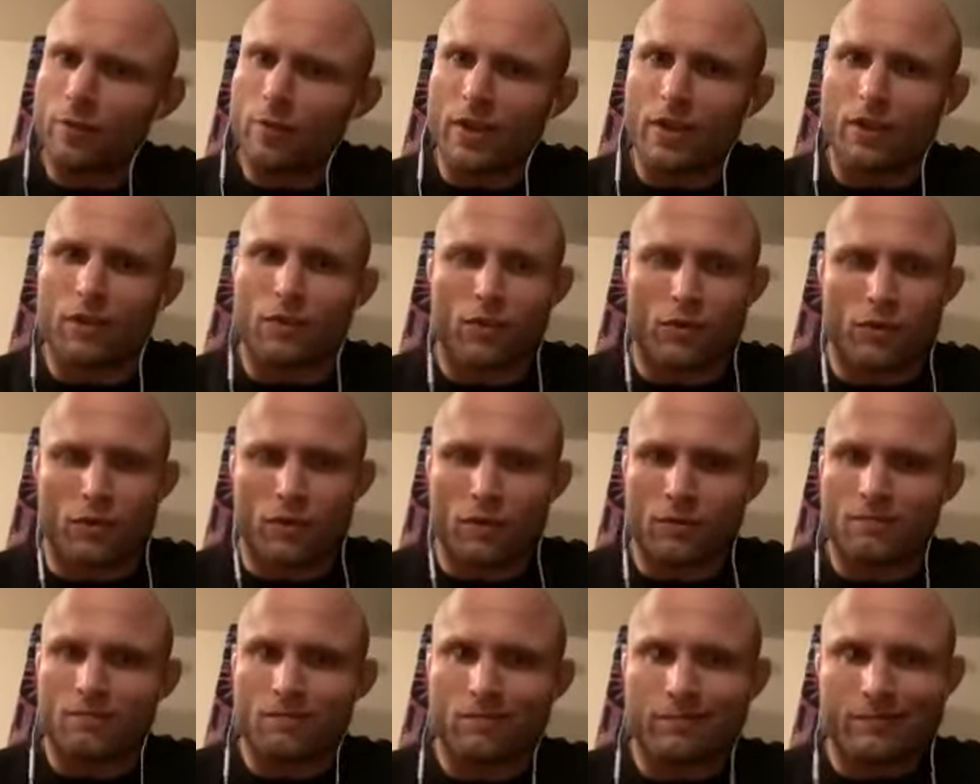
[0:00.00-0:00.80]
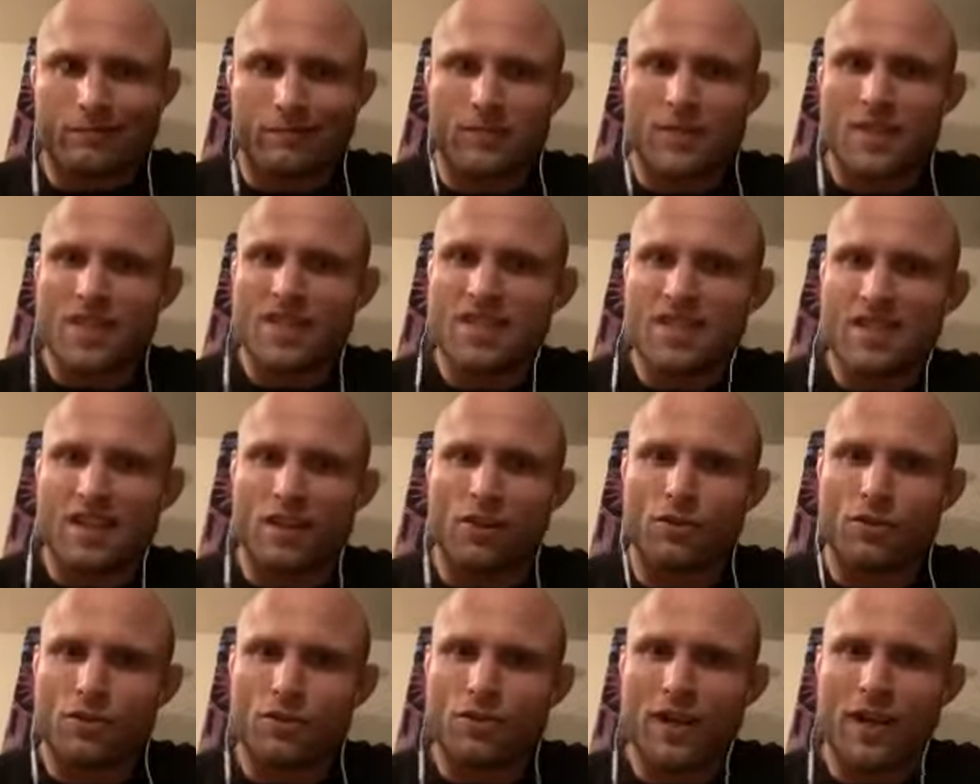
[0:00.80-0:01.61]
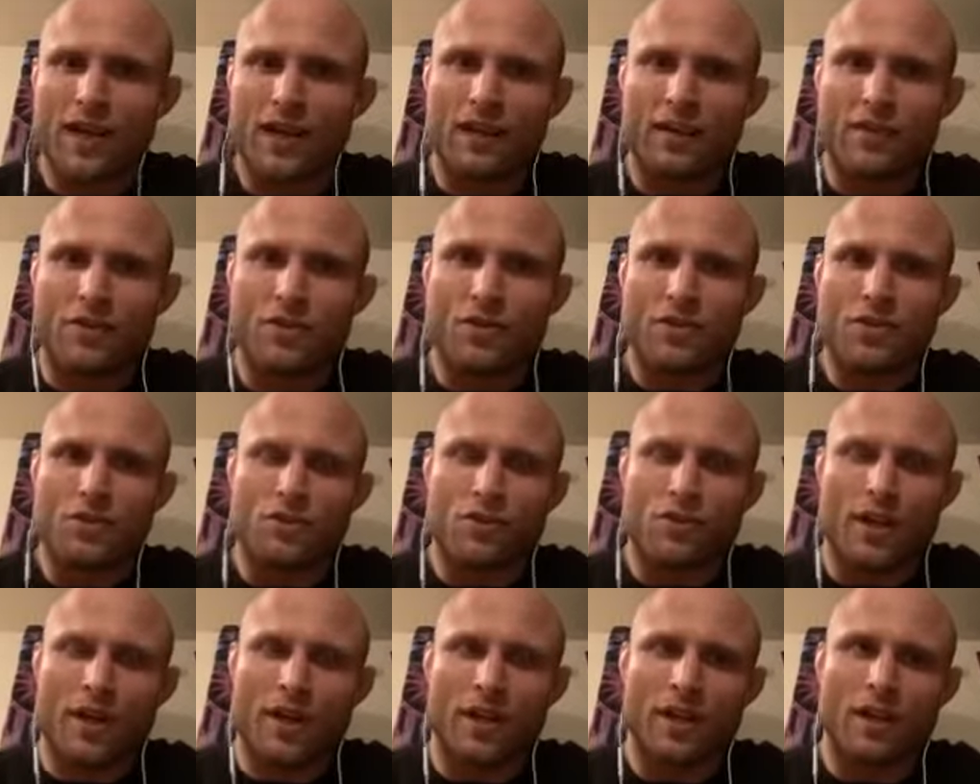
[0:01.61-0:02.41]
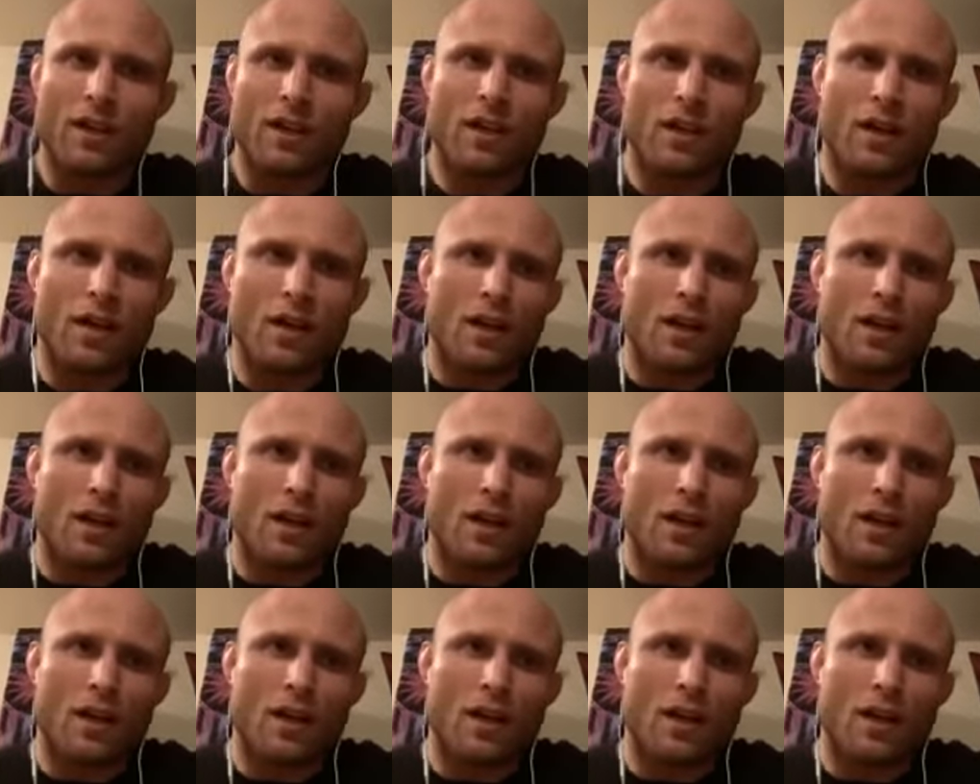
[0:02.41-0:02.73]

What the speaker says: me to stay on track and just train.